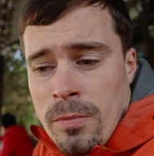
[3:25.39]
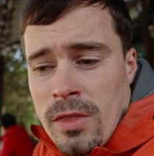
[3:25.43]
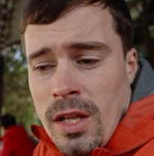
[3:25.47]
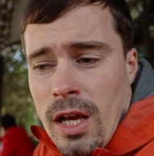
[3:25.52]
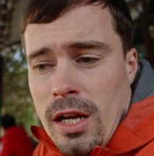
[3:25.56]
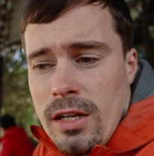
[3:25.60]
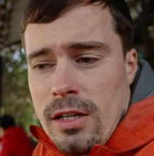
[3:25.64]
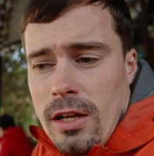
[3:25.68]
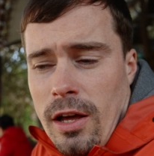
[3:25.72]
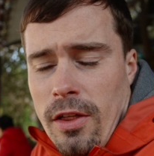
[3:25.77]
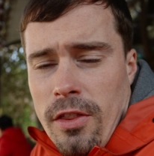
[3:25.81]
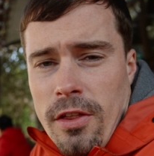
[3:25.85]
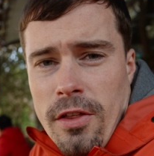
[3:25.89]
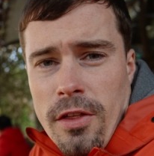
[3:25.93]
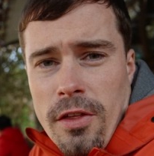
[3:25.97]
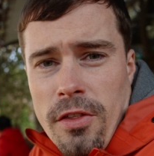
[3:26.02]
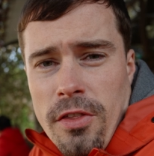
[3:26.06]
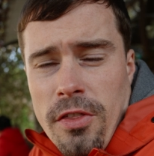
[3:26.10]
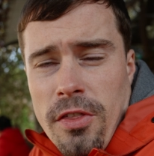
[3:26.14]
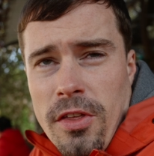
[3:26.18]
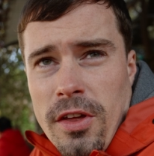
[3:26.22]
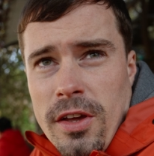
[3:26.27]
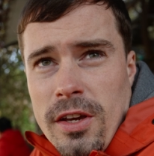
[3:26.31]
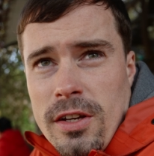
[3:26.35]
And the other
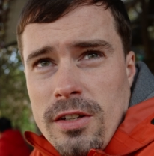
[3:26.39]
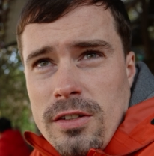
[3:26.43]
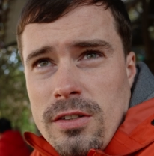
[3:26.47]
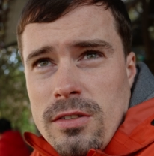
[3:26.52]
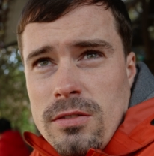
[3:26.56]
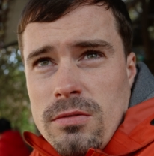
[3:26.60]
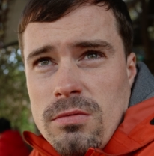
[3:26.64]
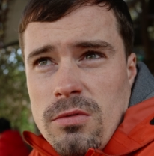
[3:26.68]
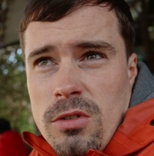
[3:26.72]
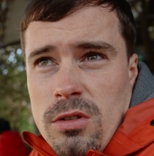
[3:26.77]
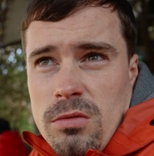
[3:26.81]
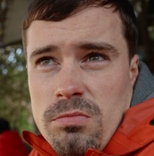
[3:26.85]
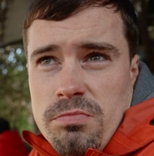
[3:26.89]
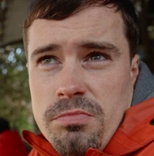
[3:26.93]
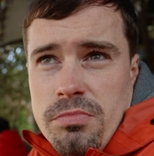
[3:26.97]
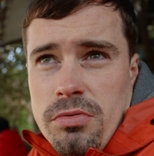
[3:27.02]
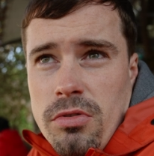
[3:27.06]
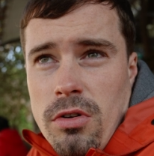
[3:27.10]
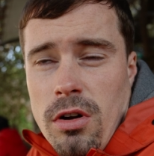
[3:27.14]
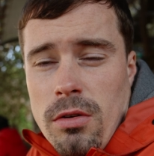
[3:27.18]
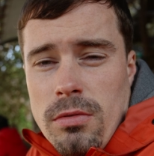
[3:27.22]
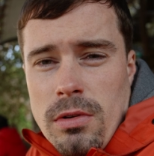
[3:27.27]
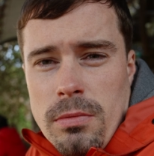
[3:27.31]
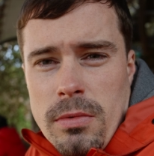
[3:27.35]
thing, a
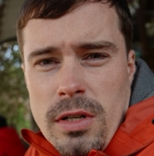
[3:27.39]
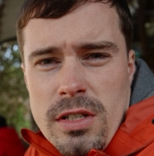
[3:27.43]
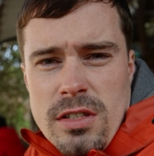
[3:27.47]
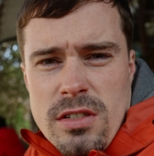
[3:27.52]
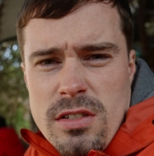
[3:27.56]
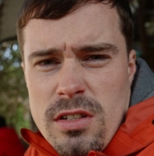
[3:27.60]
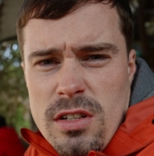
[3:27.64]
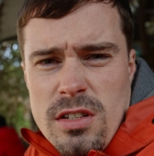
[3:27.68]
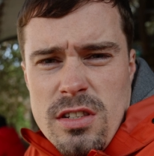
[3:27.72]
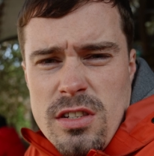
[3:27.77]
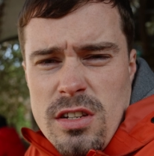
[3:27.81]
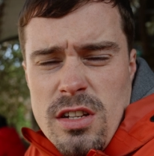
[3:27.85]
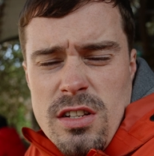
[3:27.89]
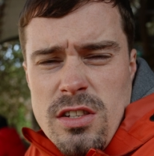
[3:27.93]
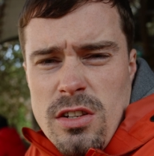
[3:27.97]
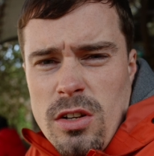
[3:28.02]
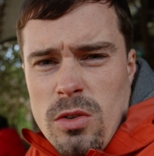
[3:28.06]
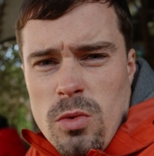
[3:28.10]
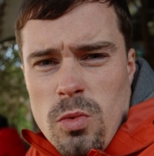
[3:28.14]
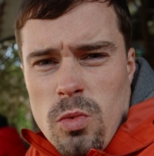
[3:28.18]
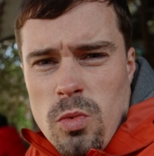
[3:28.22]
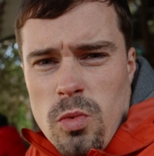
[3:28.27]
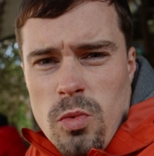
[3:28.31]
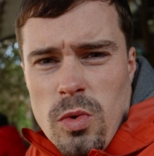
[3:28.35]
problem, it's
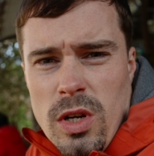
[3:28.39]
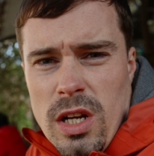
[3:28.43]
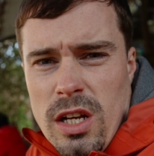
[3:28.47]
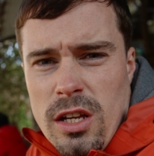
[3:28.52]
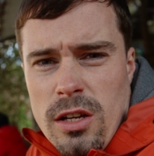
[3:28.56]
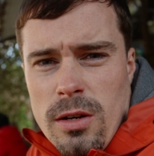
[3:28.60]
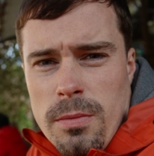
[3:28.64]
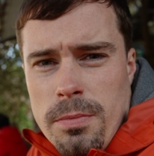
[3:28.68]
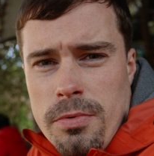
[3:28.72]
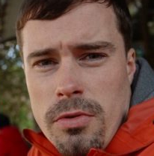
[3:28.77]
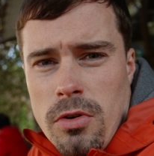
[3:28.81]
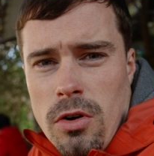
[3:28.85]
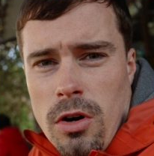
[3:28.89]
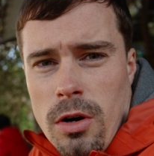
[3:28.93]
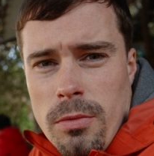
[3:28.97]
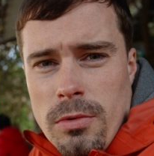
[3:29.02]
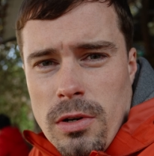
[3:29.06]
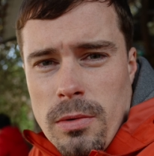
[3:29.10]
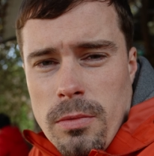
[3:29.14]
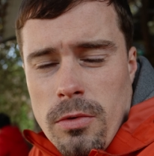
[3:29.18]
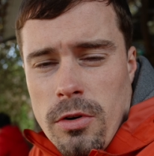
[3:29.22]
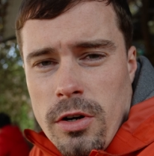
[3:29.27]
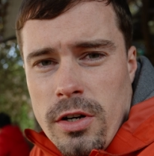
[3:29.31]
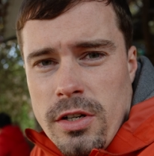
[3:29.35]
not really a
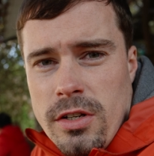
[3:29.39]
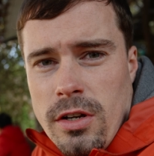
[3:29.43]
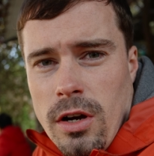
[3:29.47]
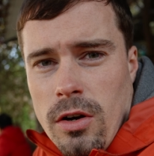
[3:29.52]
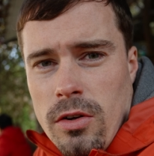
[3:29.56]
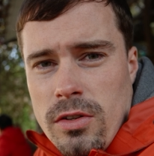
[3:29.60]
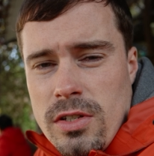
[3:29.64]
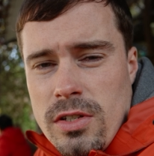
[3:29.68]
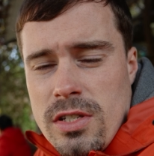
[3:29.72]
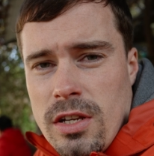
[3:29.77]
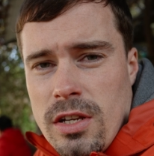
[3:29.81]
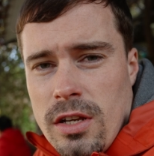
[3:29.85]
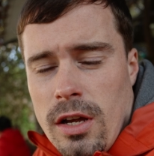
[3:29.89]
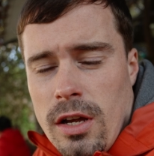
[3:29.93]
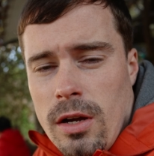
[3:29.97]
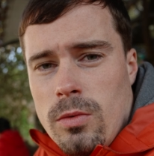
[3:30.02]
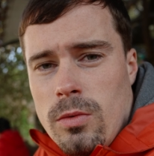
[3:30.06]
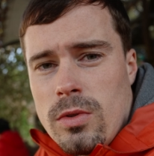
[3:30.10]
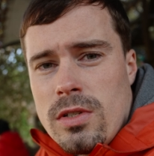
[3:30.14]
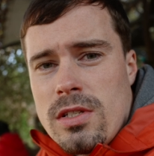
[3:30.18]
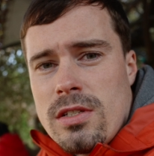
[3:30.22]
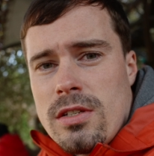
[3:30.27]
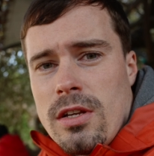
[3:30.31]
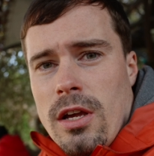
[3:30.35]
problem or a downside, I
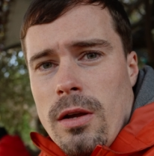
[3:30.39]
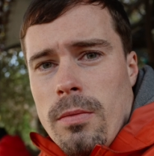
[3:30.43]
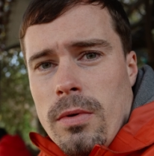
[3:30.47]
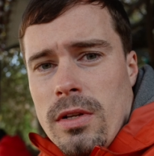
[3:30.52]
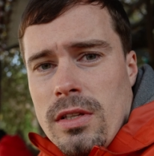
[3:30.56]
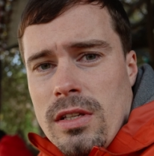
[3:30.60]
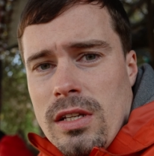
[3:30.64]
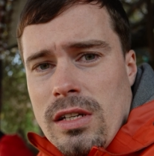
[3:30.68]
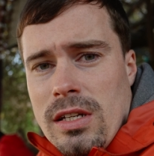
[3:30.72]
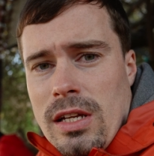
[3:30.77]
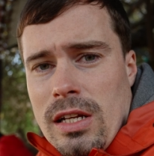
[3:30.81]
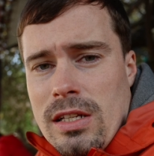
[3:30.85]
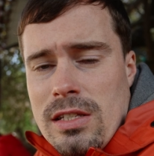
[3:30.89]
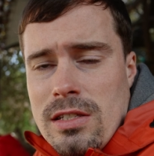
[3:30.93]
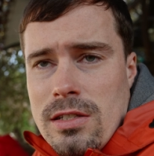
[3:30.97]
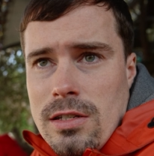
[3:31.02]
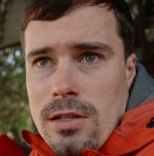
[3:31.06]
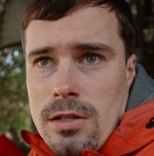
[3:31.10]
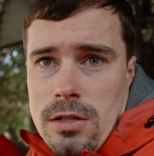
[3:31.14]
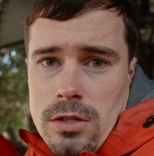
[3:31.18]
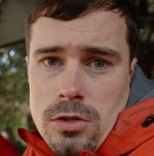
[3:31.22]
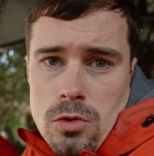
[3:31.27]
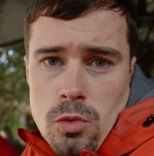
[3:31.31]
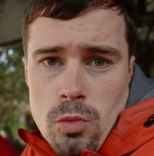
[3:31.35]
would say, but that's
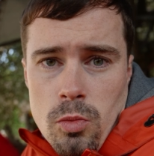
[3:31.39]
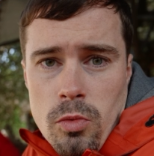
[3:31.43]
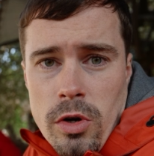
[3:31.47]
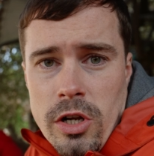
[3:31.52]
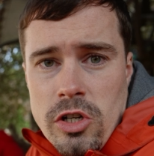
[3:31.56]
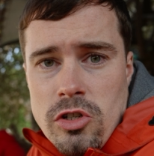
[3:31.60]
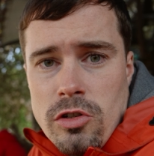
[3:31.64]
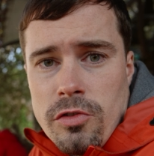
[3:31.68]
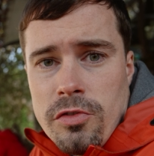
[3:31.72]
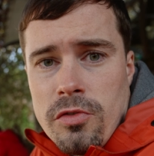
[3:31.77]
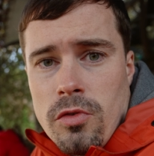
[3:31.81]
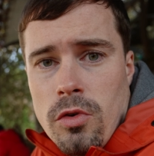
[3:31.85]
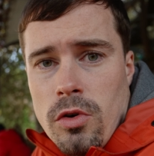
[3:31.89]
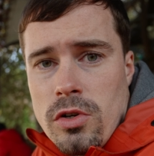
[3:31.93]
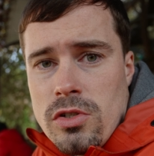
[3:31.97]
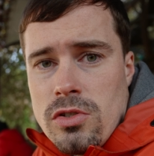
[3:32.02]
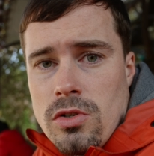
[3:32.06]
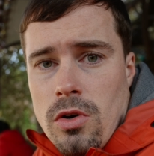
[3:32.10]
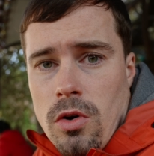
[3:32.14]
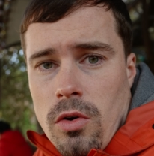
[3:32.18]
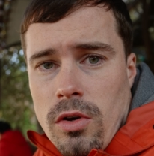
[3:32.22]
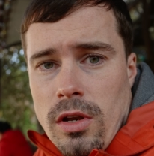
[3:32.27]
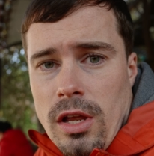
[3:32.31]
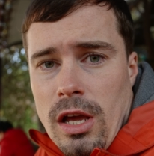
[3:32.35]
the zoom range. Of course,
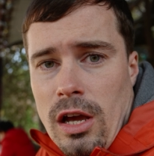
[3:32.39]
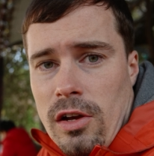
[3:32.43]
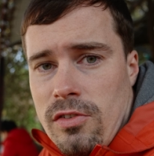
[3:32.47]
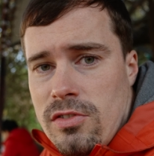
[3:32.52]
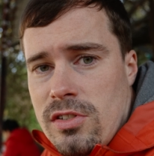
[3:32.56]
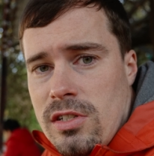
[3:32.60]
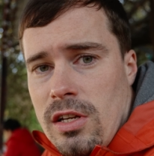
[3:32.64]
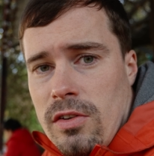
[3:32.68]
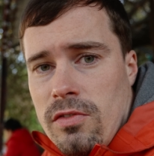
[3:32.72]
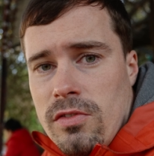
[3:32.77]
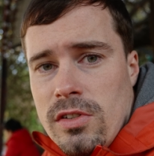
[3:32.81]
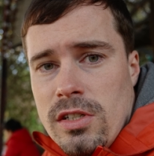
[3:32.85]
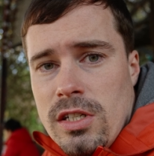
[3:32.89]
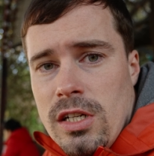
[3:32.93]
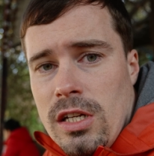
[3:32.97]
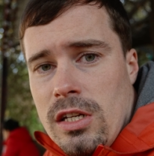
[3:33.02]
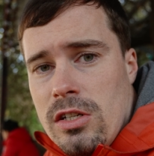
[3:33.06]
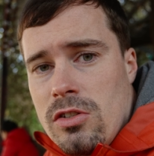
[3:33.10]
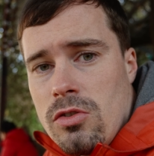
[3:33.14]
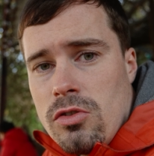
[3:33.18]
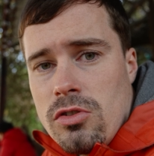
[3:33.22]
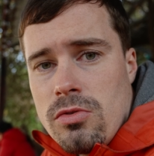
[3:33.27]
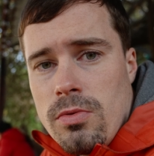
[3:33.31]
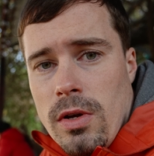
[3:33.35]
you only have
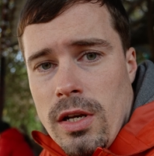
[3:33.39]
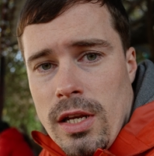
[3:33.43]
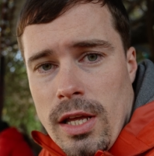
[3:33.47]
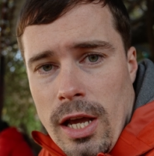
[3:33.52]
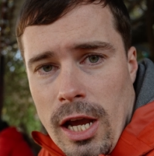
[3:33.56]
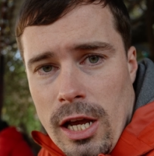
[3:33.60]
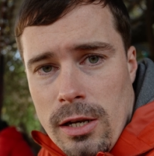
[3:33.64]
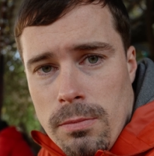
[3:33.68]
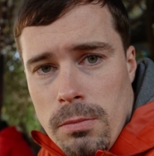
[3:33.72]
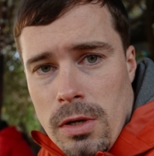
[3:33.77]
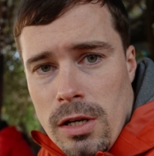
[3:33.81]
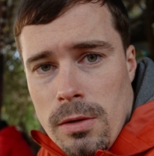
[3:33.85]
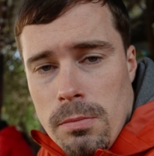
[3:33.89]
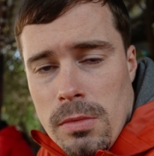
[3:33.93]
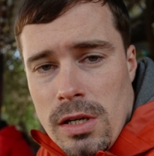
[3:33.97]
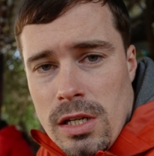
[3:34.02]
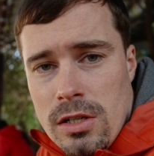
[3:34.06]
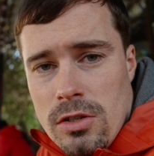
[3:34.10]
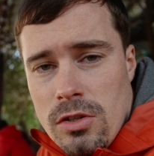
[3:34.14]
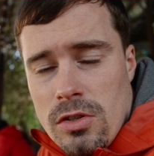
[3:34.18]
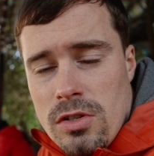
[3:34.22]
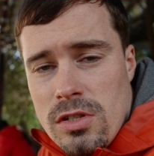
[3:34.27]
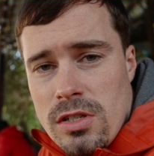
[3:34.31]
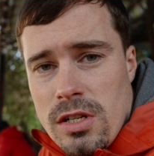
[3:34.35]

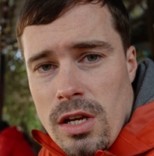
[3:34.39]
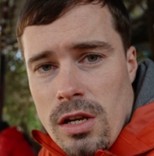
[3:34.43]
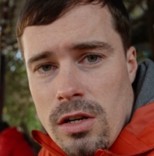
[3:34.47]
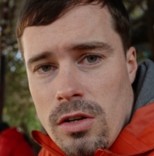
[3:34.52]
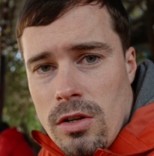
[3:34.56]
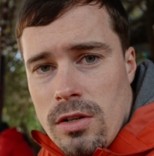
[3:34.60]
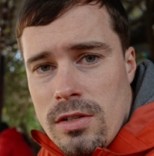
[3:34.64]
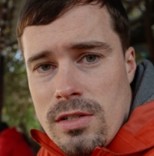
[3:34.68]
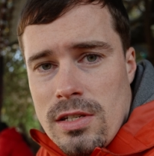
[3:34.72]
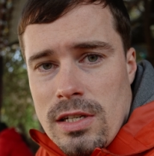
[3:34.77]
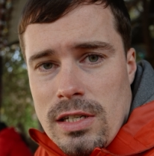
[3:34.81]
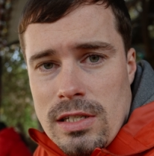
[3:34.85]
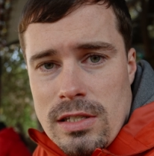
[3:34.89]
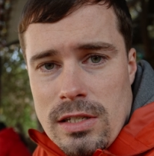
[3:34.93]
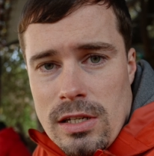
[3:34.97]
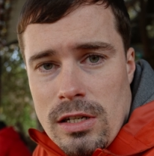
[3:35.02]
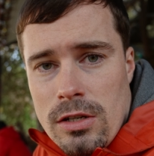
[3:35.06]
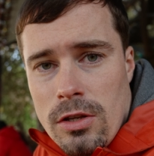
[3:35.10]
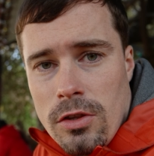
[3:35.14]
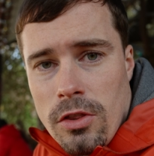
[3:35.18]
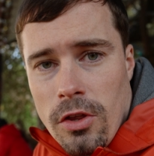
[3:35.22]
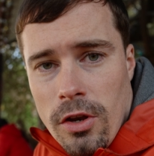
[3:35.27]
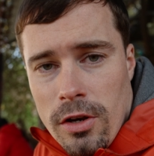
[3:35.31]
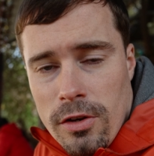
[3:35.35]
17-28mm and not
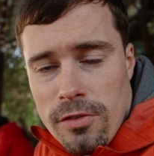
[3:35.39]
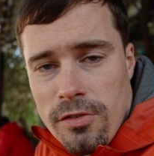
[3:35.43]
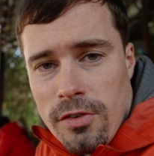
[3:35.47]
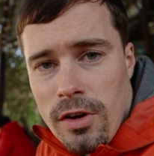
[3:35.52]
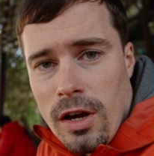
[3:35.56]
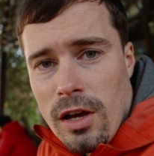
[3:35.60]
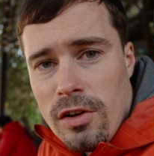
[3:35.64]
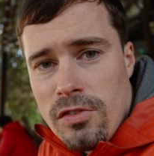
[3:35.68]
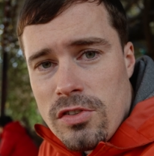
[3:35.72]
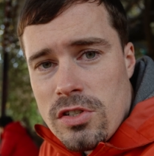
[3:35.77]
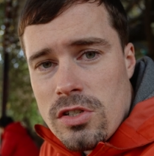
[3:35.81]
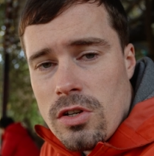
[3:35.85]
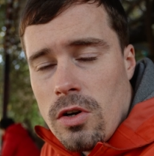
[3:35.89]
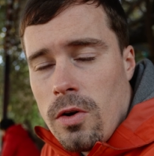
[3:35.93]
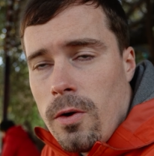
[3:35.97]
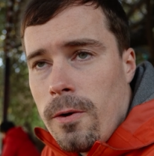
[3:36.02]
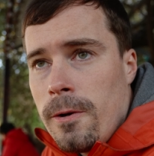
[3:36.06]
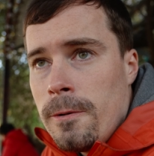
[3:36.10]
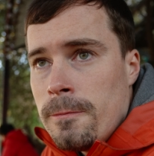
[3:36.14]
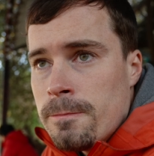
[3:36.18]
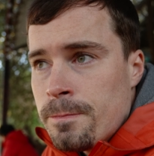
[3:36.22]
16-35, so